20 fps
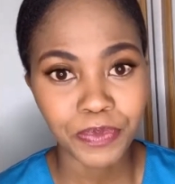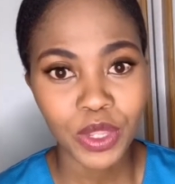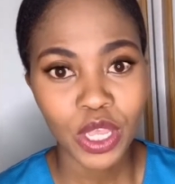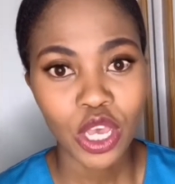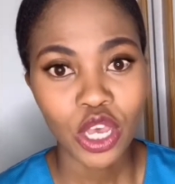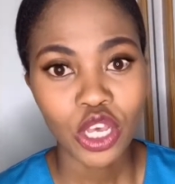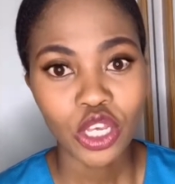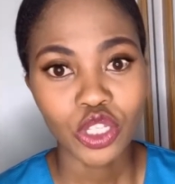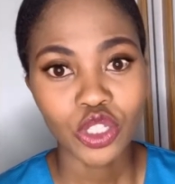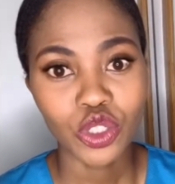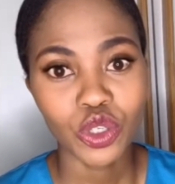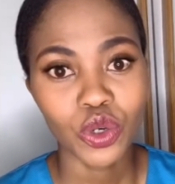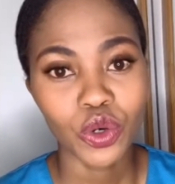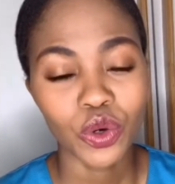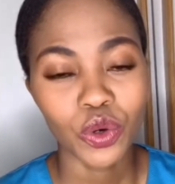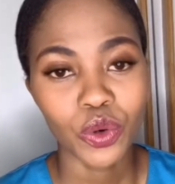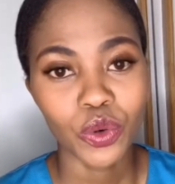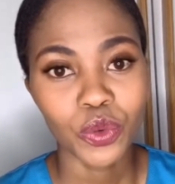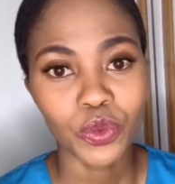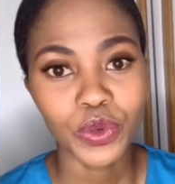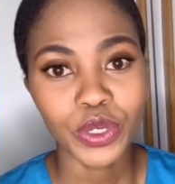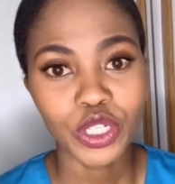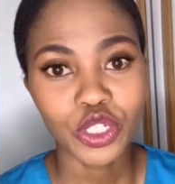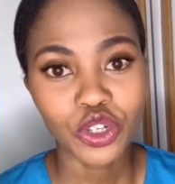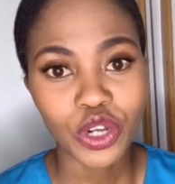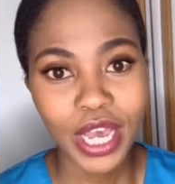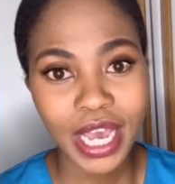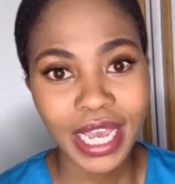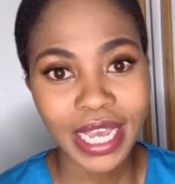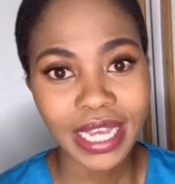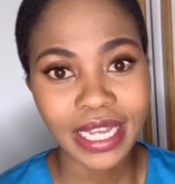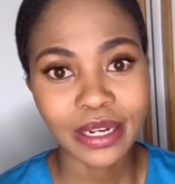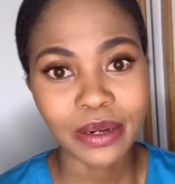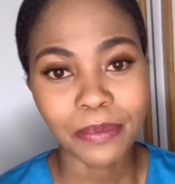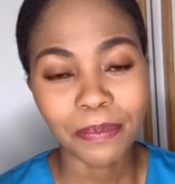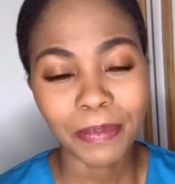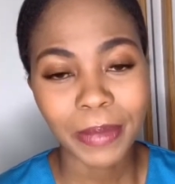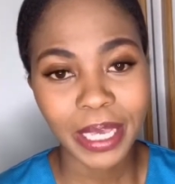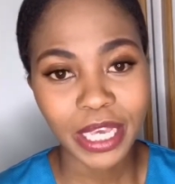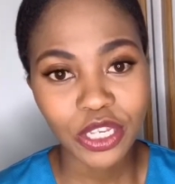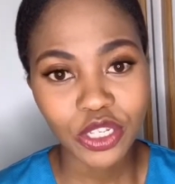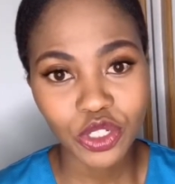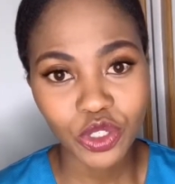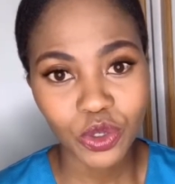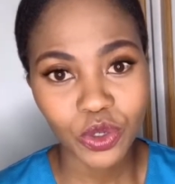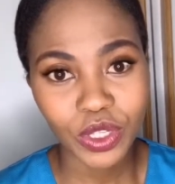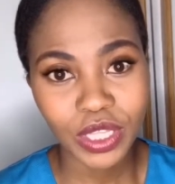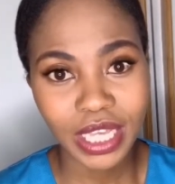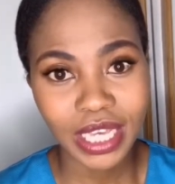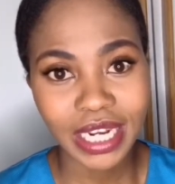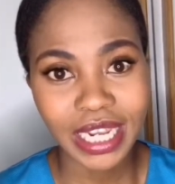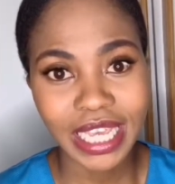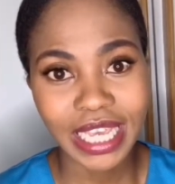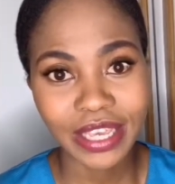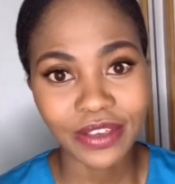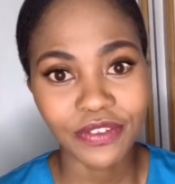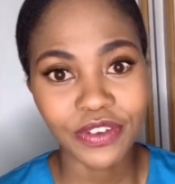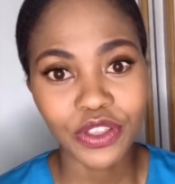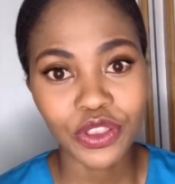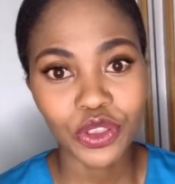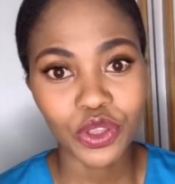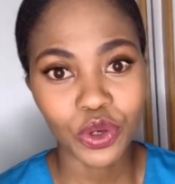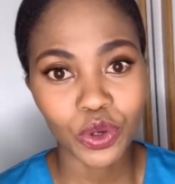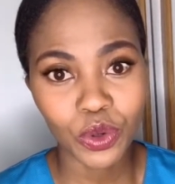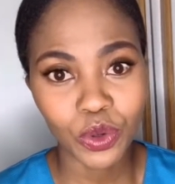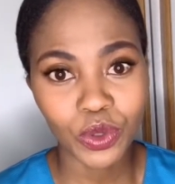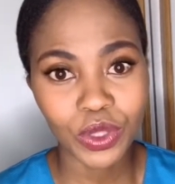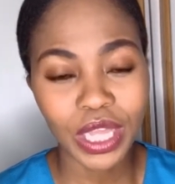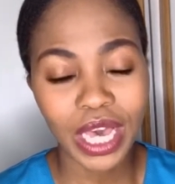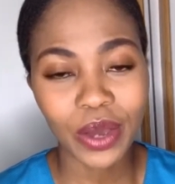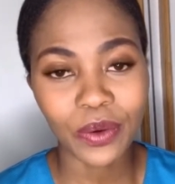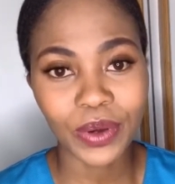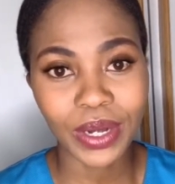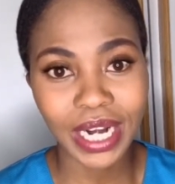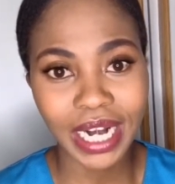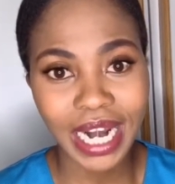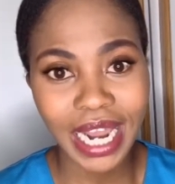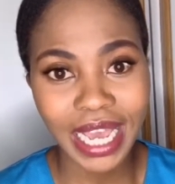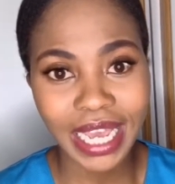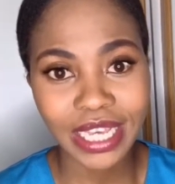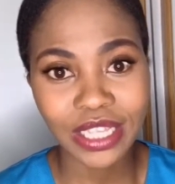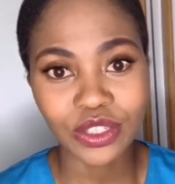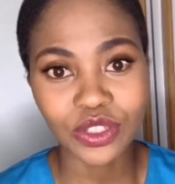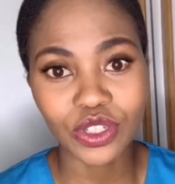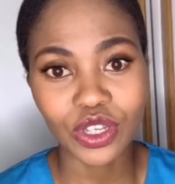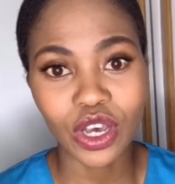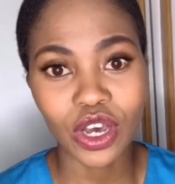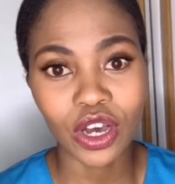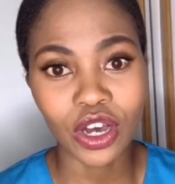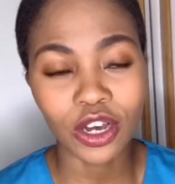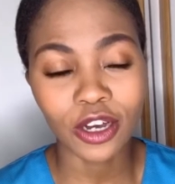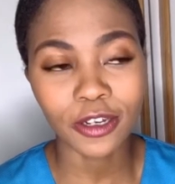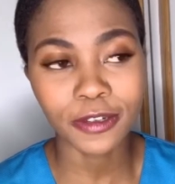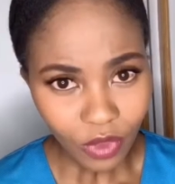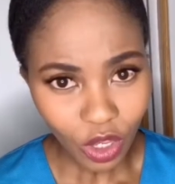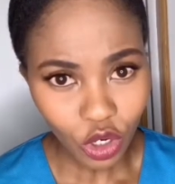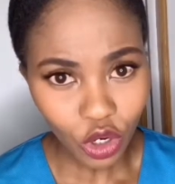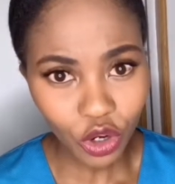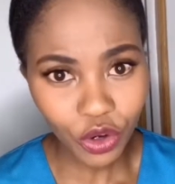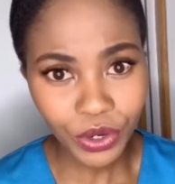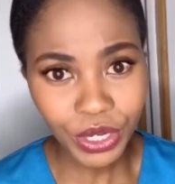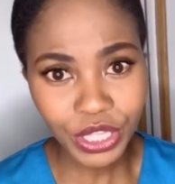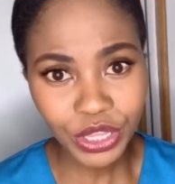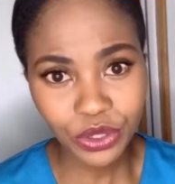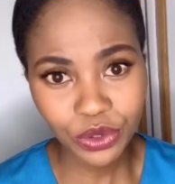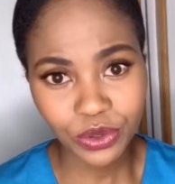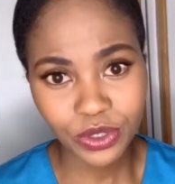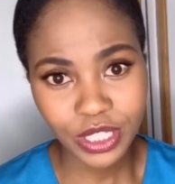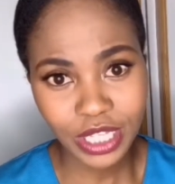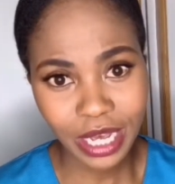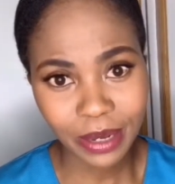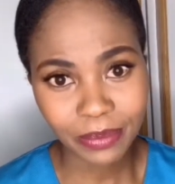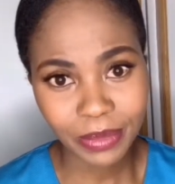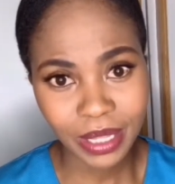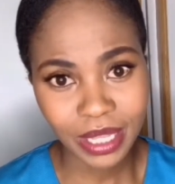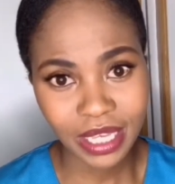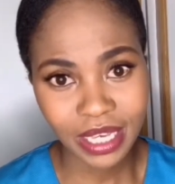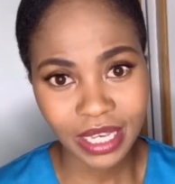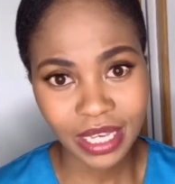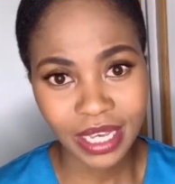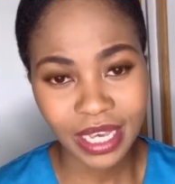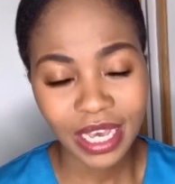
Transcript: So we try and make sure that even though our clients are going through something,